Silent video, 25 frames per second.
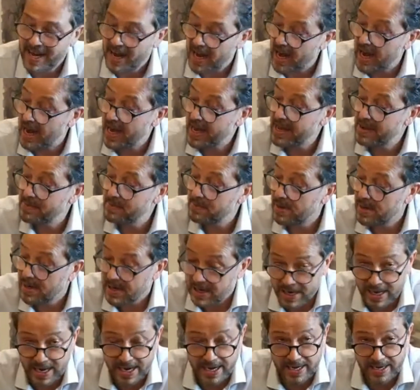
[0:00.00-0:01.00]
I am
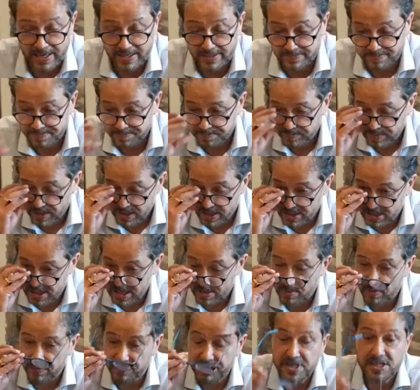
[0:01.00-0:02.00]
glad
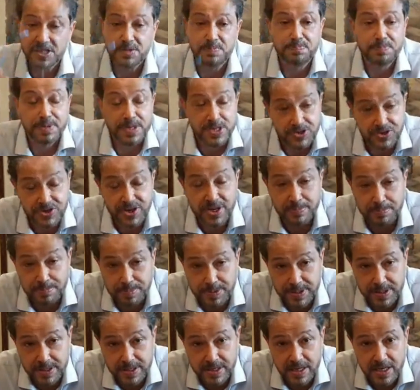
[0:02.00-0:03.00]
some of these
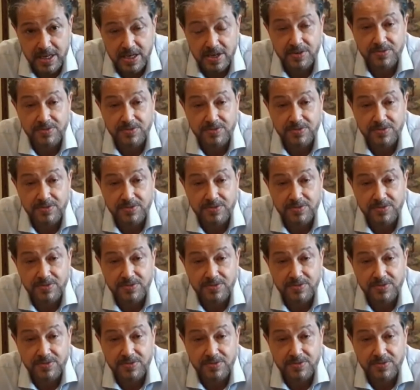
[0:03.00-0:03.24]
BJP